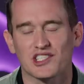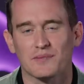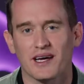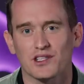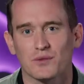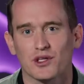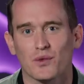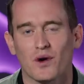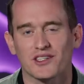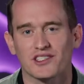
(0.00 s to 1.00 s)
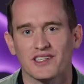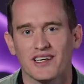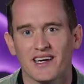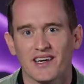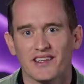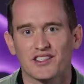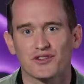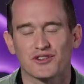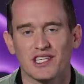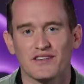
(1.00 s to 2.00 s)
expect when they're watching this
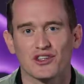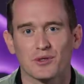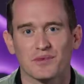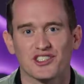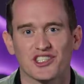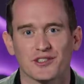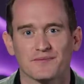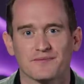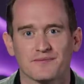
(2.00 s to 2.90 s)
receiving group this year?